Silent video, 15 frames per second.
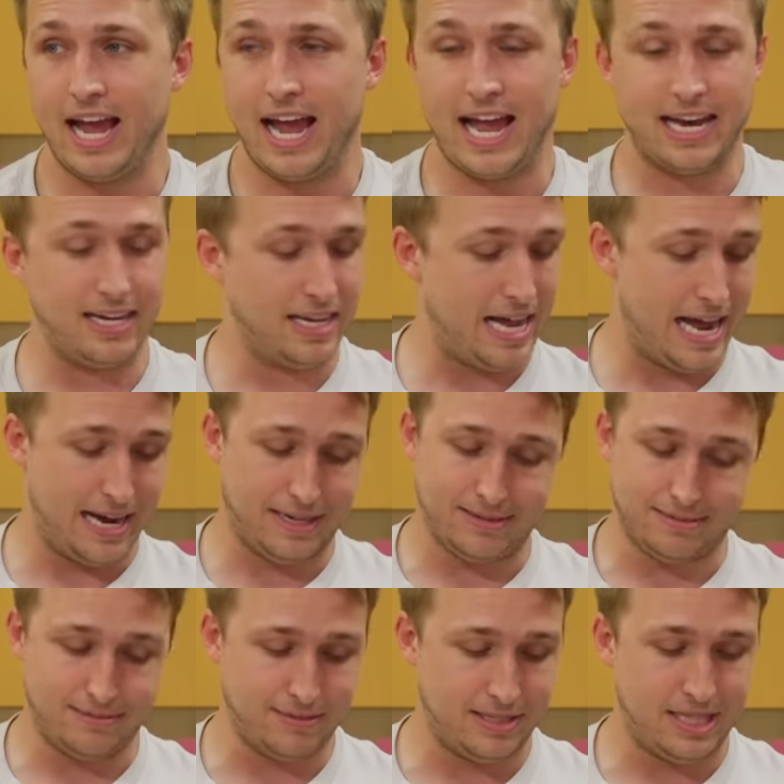and like
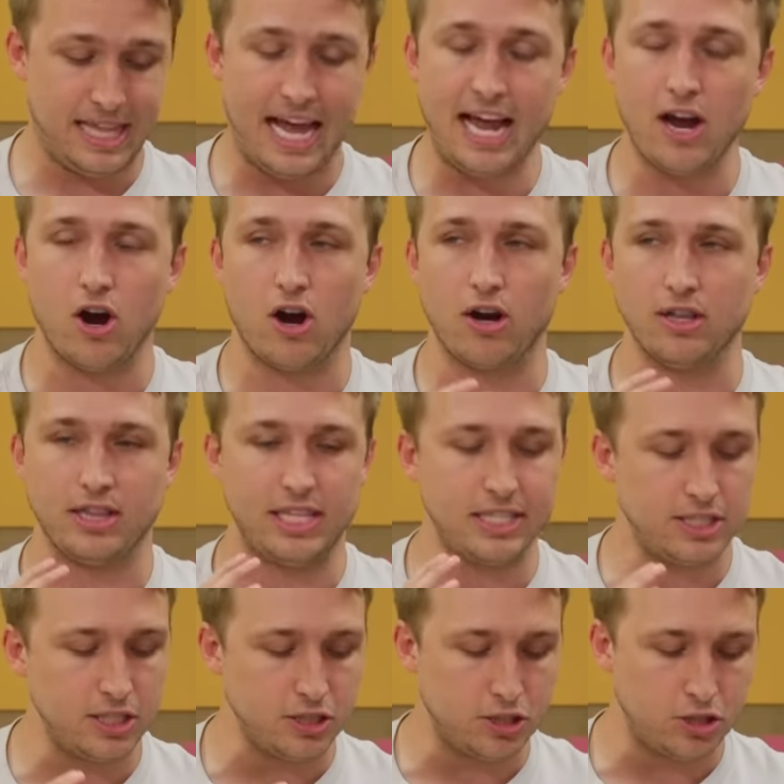they are.
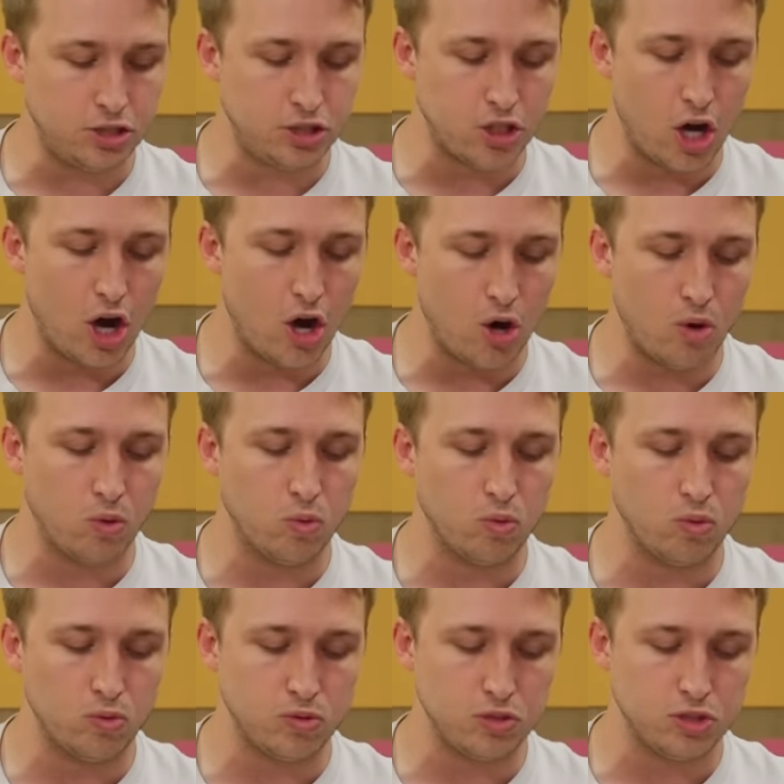This is so
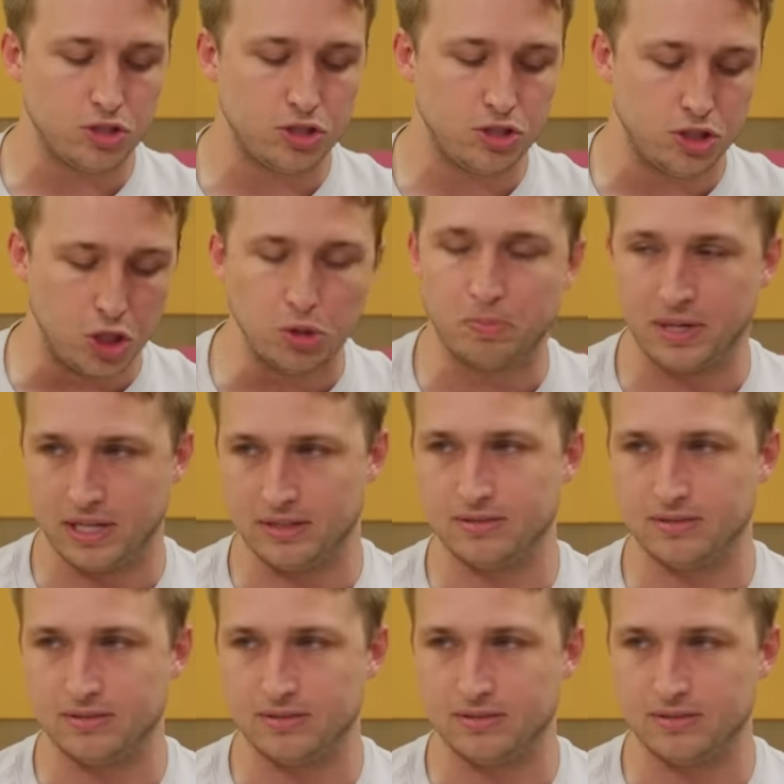stupid.